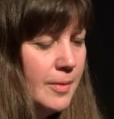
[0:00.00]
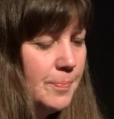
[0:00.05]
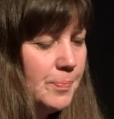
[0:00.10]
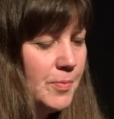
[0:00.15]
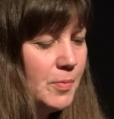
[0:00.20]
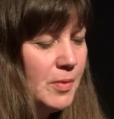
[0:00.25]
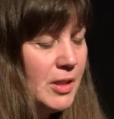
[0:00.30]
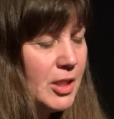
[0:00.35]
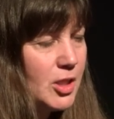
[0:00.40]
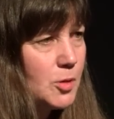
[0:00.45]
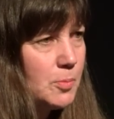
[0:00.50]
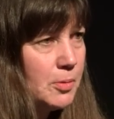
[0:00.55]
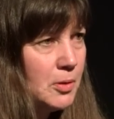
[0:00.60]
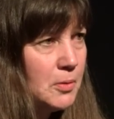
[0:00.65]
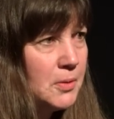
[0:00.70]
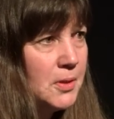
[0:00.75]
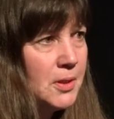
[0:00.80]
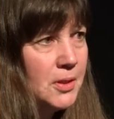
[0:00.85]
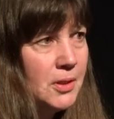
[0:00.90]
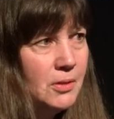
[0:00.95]
I mean,
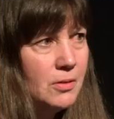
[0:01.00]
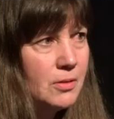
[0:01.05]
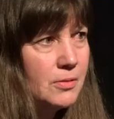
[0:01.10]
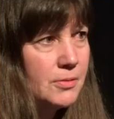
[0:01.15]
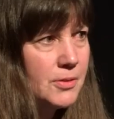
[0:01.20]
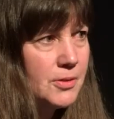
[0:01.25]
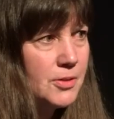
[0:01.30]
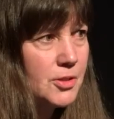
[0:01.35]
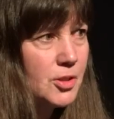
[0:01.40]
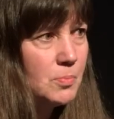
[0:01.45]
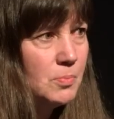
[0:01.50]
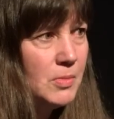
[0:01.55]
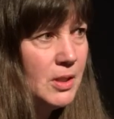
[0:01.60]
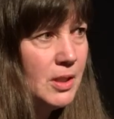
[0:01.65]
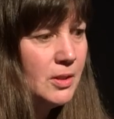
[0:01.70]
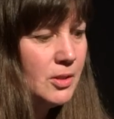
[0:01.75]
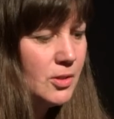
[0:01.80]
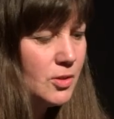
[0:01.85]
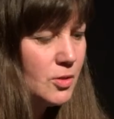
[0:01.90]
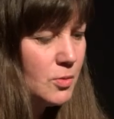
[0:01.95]
exploring the universe
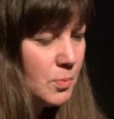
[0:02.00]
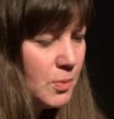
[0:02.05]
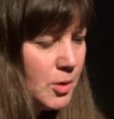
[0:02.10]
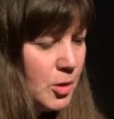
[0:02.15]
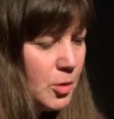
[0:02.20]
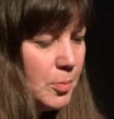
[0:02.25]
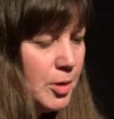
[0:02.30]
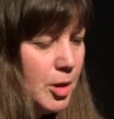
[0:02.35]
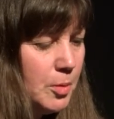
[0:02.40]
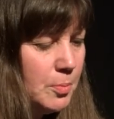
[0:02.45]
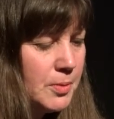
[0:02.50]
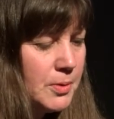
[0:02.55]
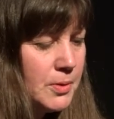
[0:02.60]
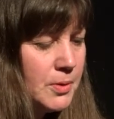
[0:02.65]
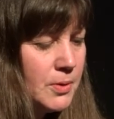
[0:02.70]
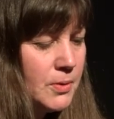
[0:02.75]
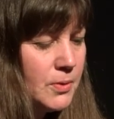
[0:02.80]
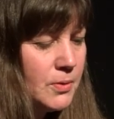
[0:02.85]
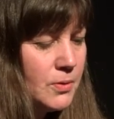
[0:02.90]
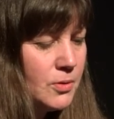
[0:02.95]
means real
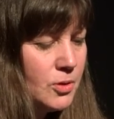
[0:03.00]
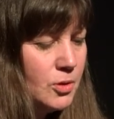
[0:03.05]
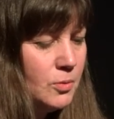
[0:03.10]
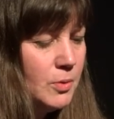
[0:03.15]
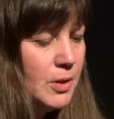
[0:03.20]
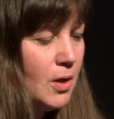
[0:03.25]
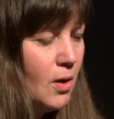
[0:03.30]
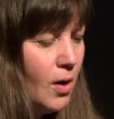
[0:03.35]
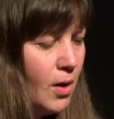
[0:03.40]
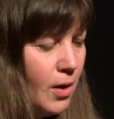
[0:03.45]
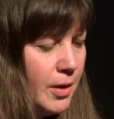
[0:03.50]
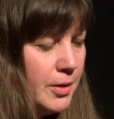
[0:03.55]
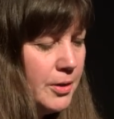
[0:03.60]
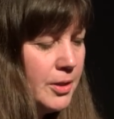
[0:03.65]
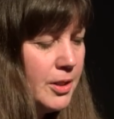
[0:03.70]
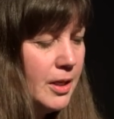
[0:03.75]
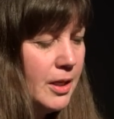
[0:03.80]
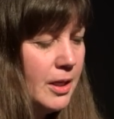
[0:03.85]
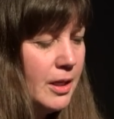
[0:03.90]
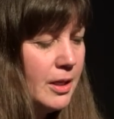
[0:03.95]
people doing hard
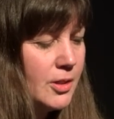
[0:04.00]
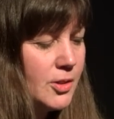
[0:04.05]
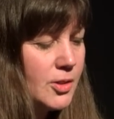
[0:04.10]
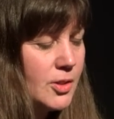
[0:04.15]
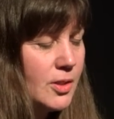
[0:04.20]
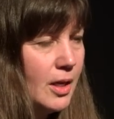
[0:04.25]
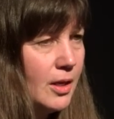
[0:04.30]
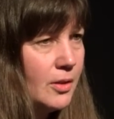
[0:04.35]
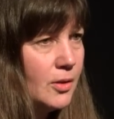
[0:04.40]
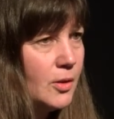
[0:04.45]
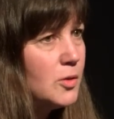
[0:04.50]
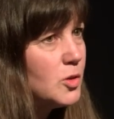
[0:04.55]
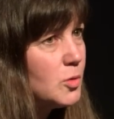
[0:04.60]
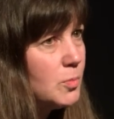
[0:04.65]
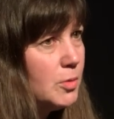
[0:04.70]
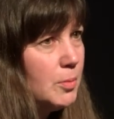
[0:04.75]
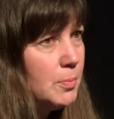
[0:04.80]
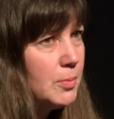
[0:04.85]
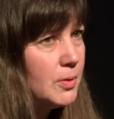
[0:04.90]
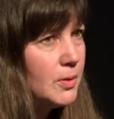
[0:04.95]
things, and those
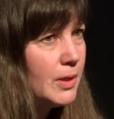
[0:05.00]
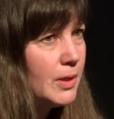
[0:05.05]
people